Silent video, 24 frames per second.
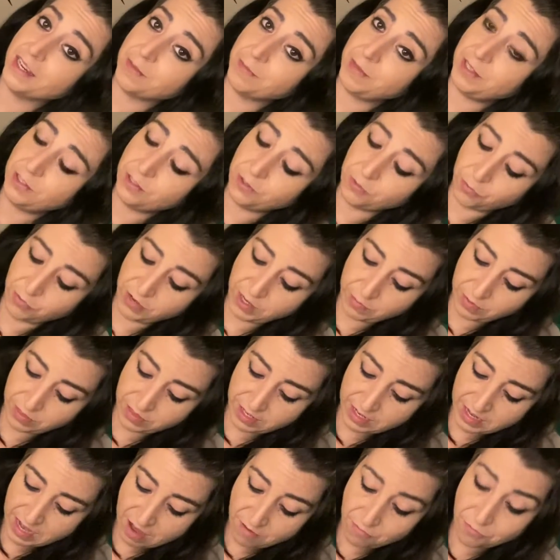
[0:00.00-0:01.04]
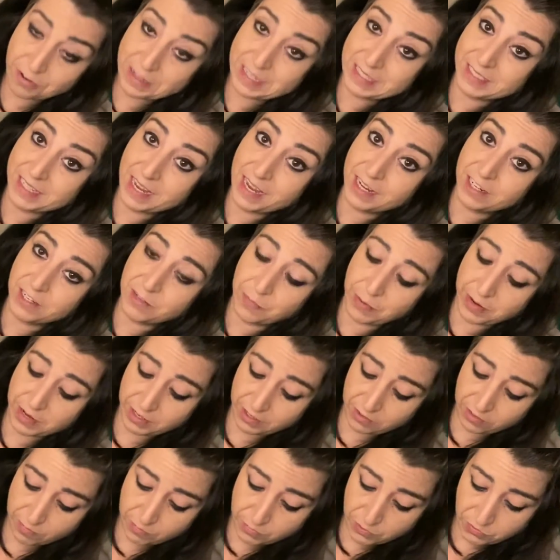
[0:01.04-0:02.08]
I mean, you can read with it every day depending
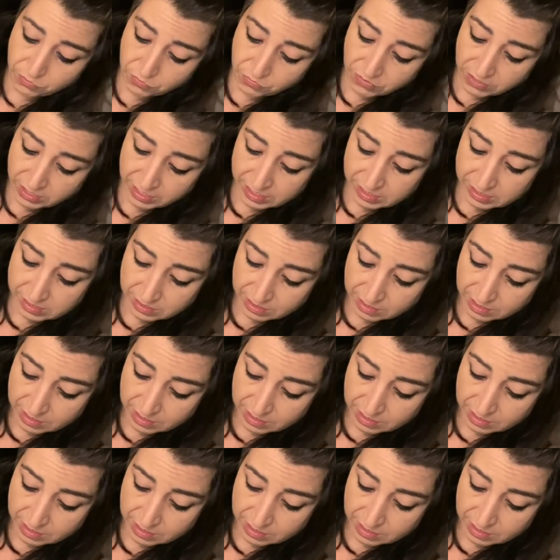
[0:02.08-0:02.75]
on the moon phase.